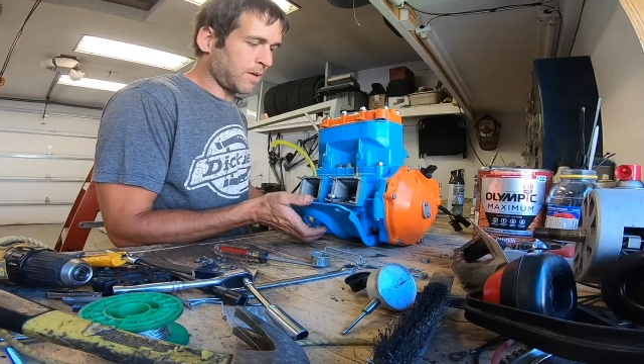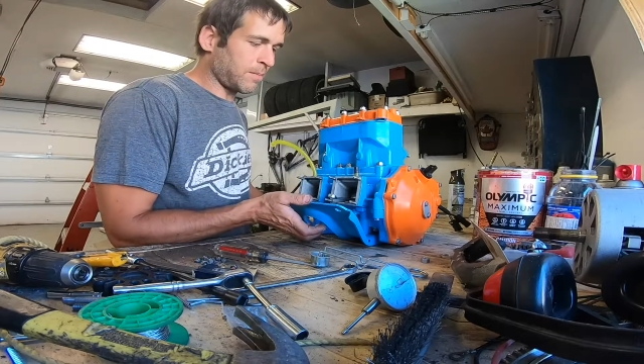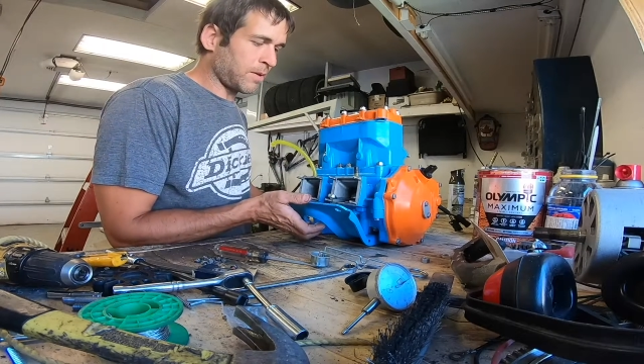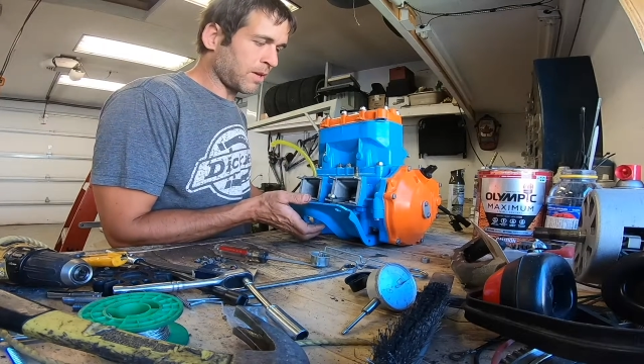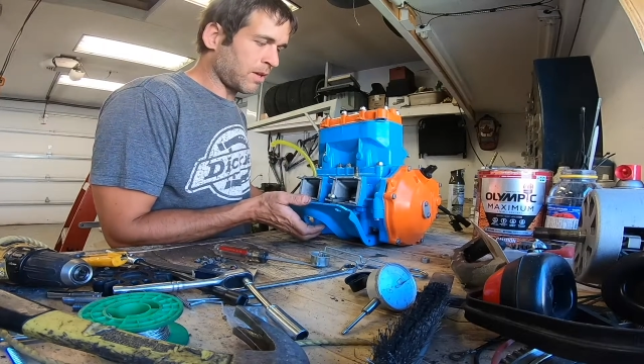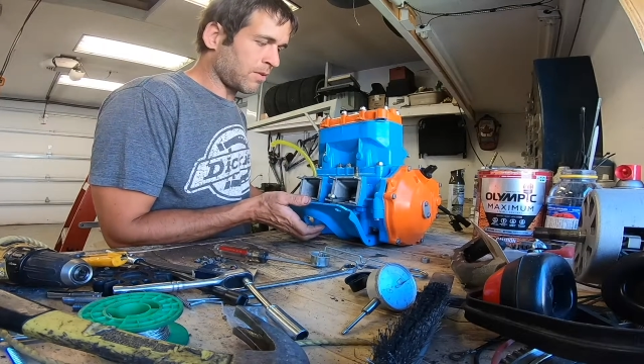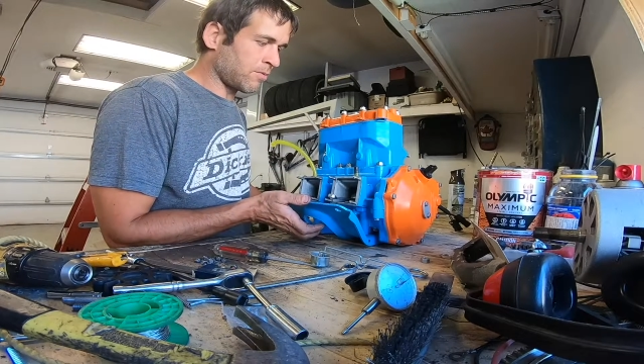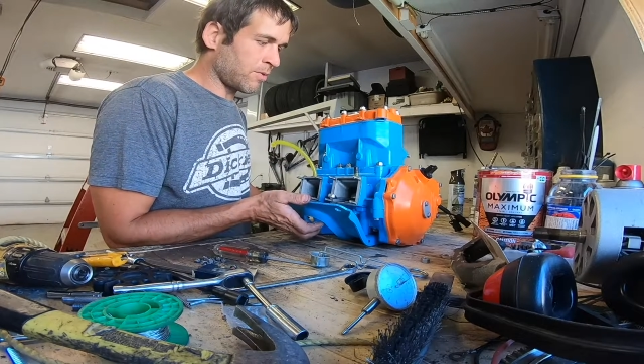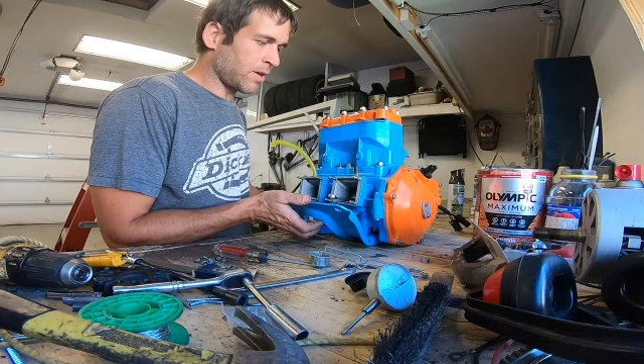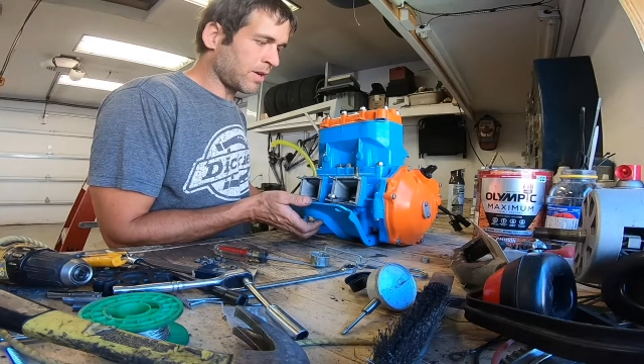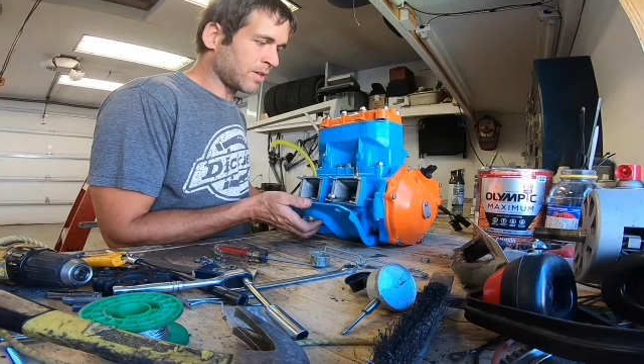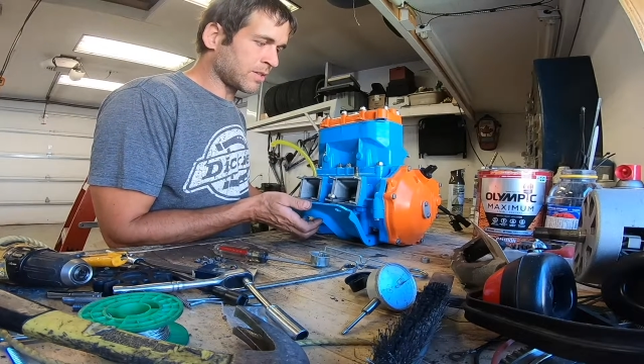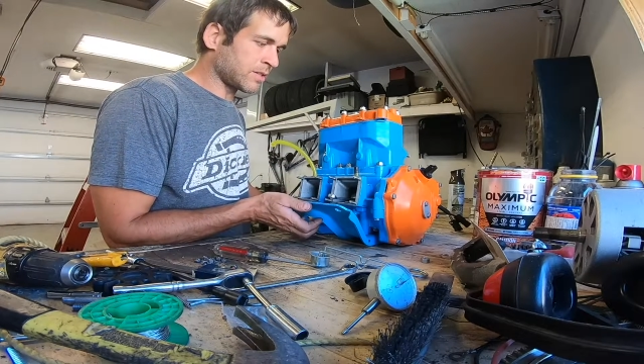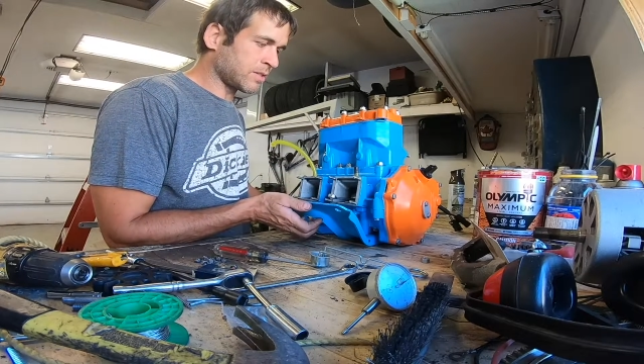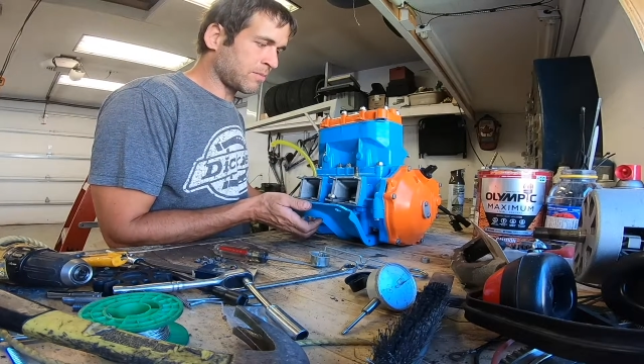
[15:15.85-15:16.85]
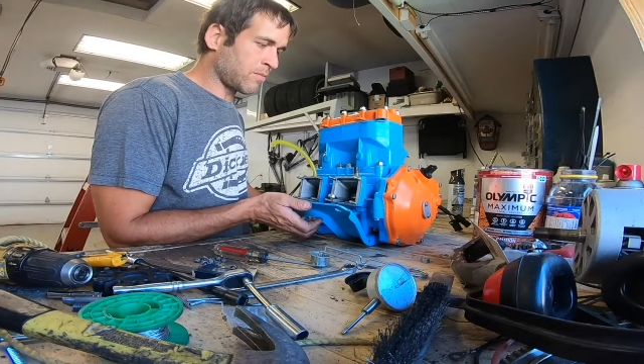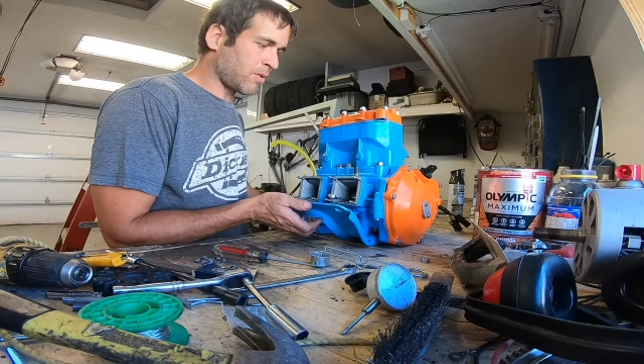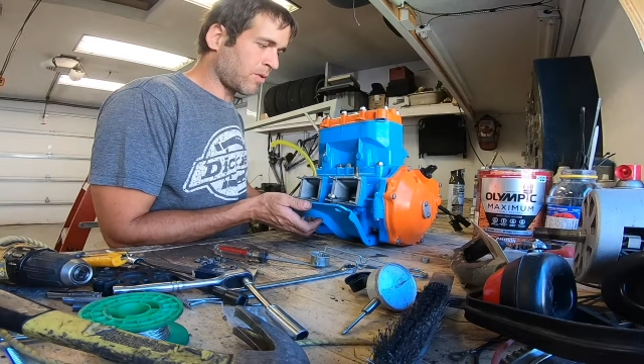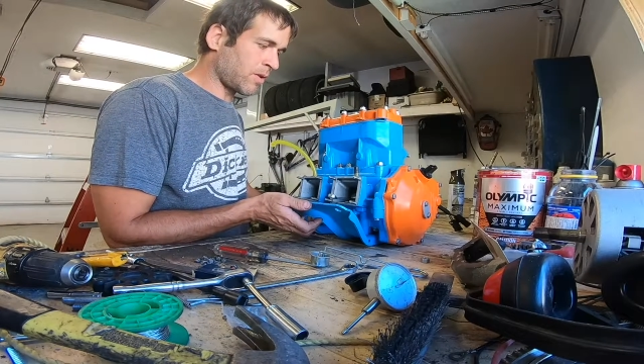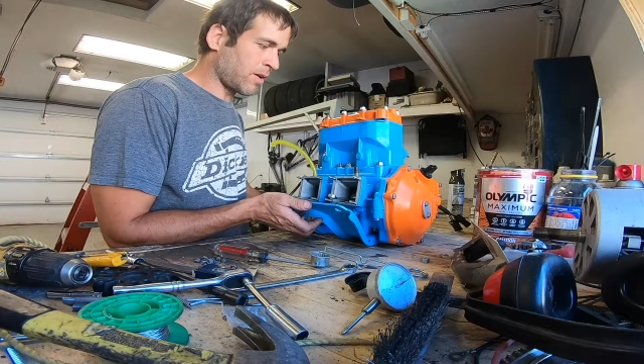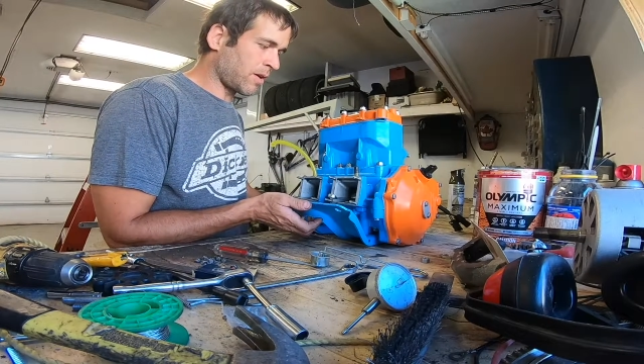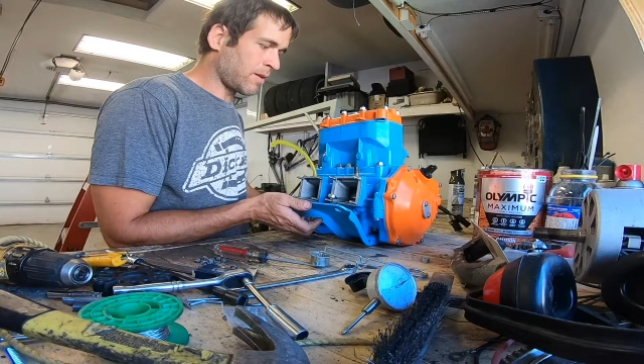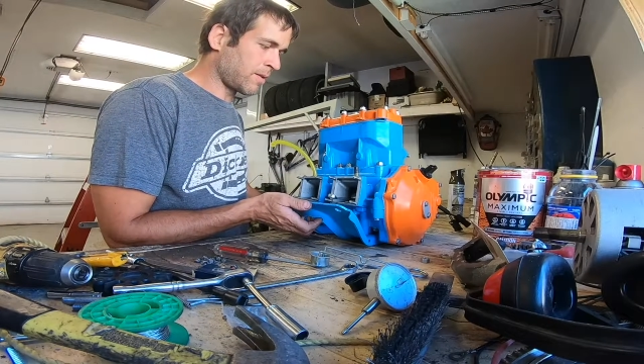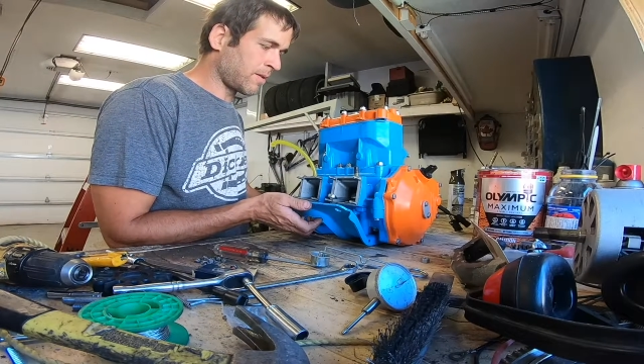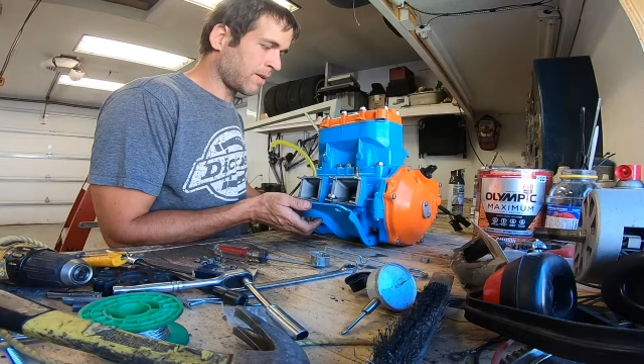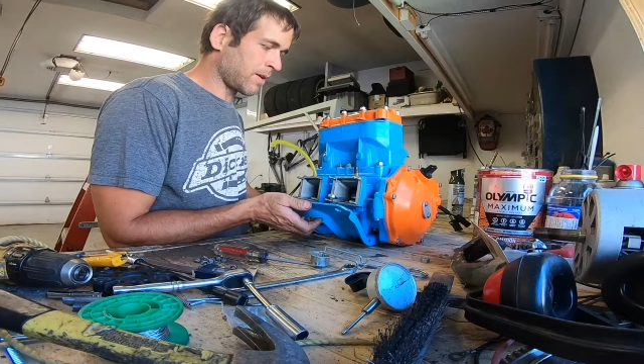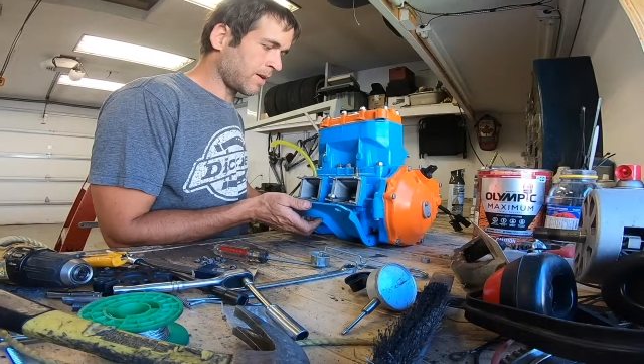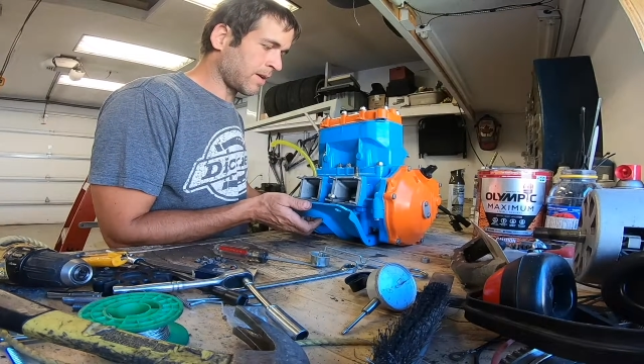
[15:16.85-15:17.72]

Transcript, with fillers: maybe I'll run it some more